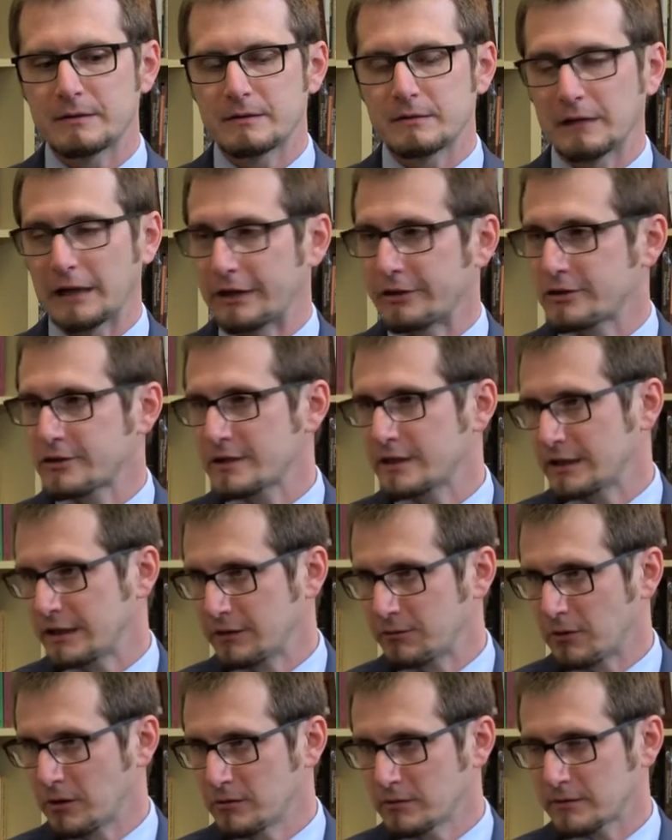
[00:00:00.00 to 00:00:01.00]
letters that
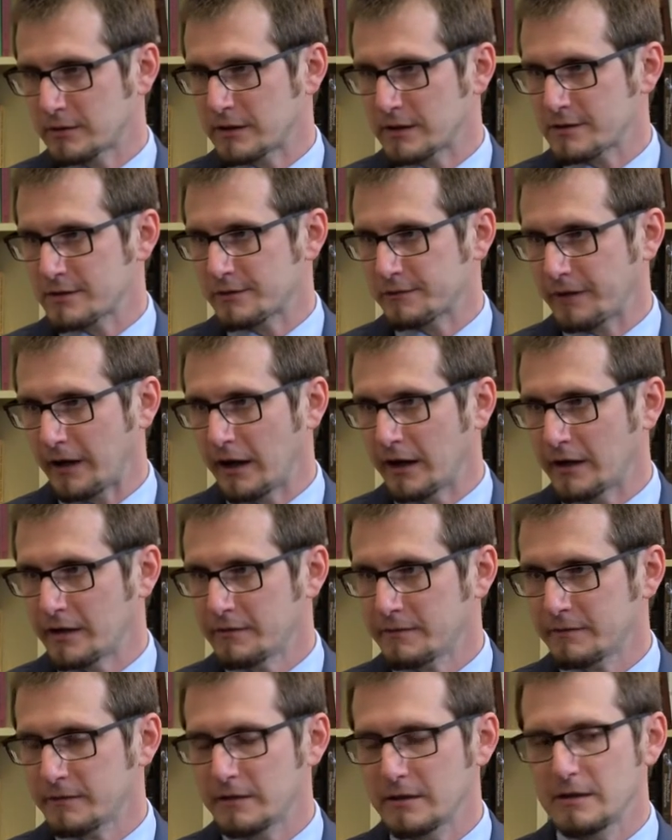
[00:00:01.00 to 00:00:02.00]
he wrote that
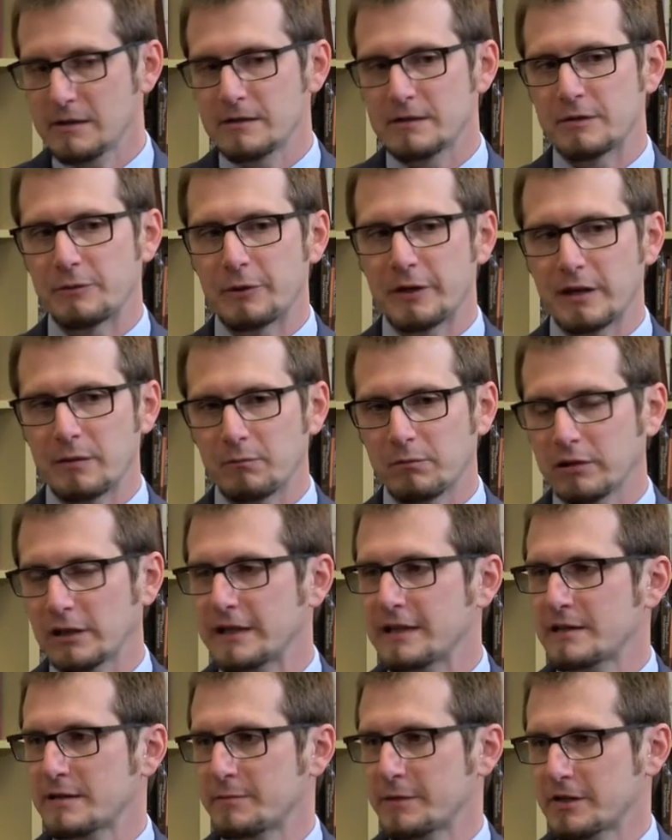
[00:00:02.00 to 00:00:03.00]
survive, so we can
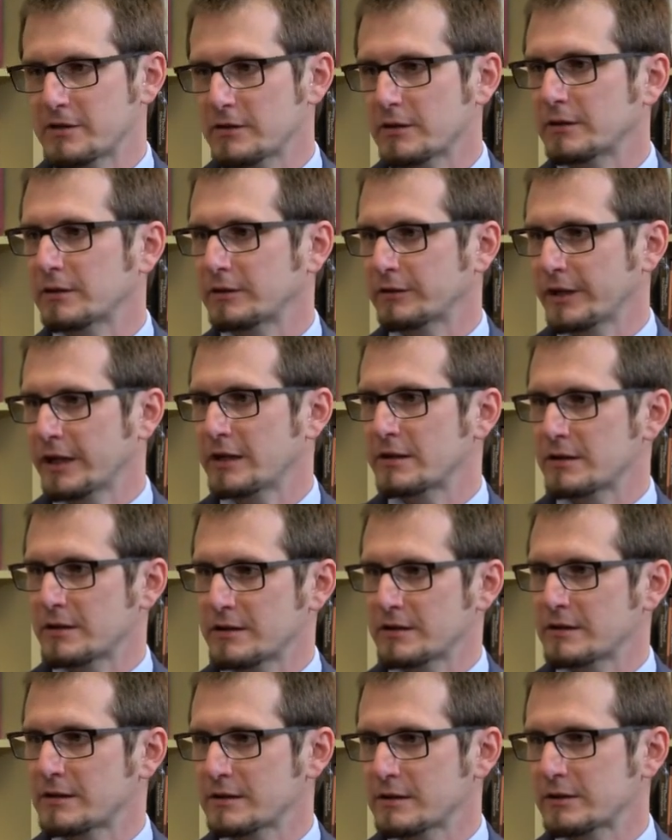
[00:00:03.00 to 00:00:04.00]
place him in certain
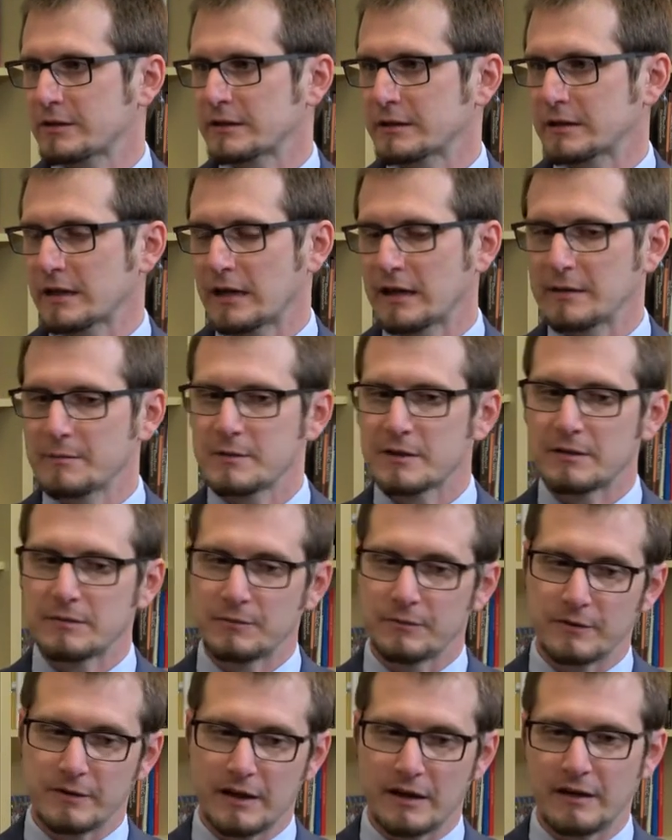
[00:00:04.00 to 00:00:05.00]
locations at certain times,
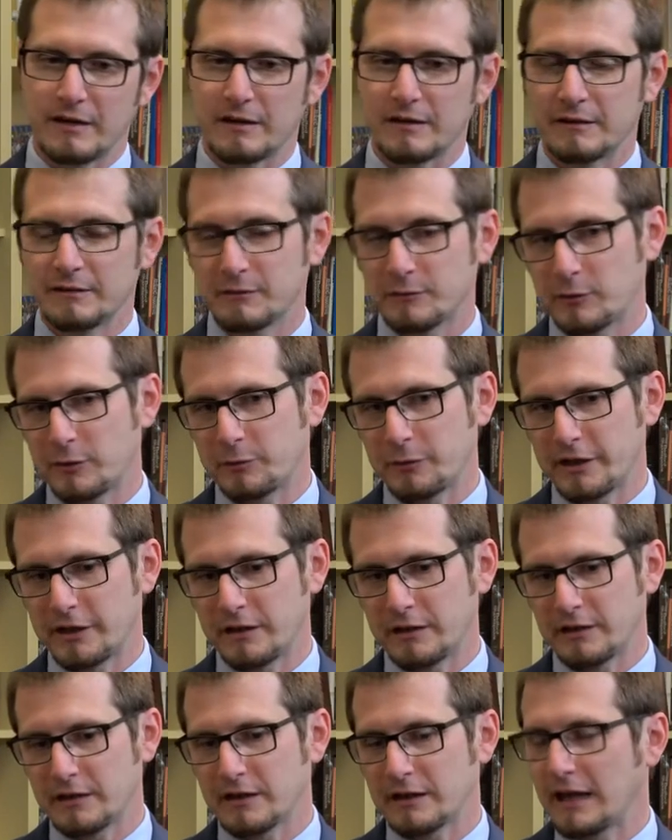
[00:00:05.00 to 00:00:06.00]
and then when
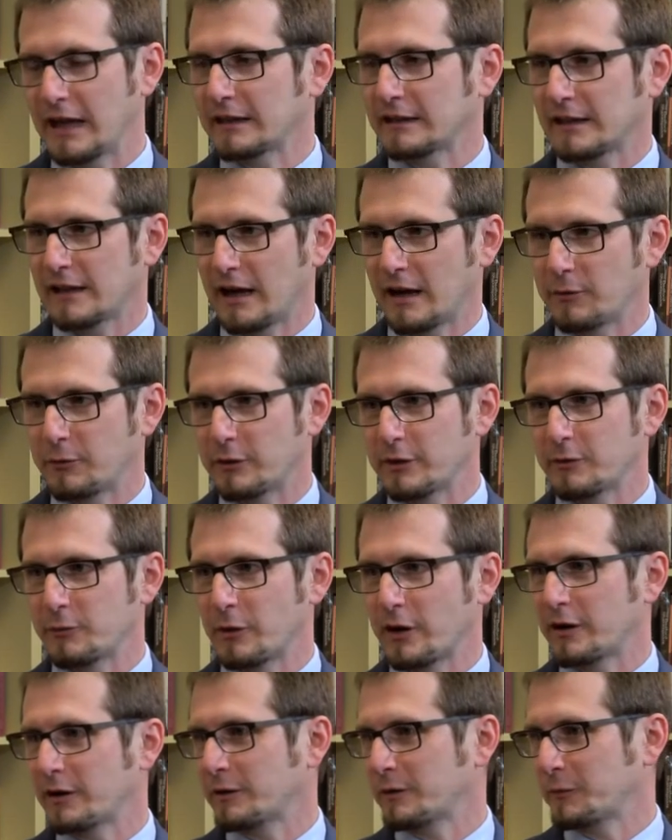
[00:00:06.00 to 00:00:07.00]
we connect that with
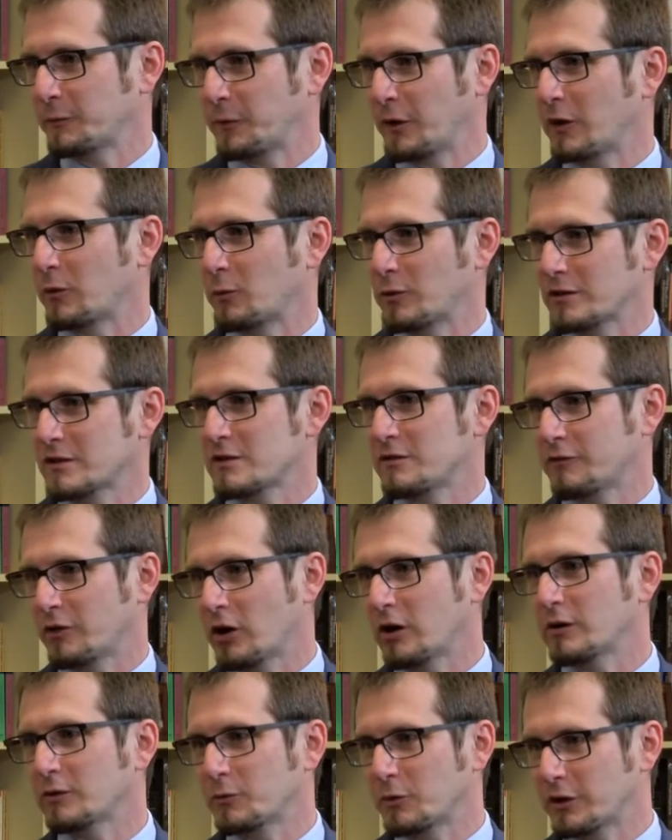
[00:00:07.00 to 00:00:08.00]
where works of
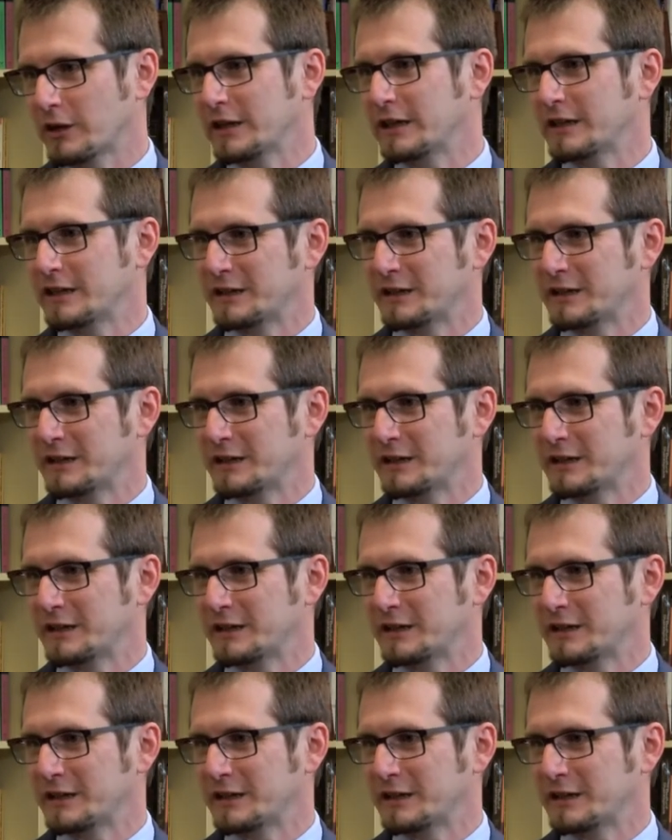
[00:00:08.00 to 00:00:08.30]
art were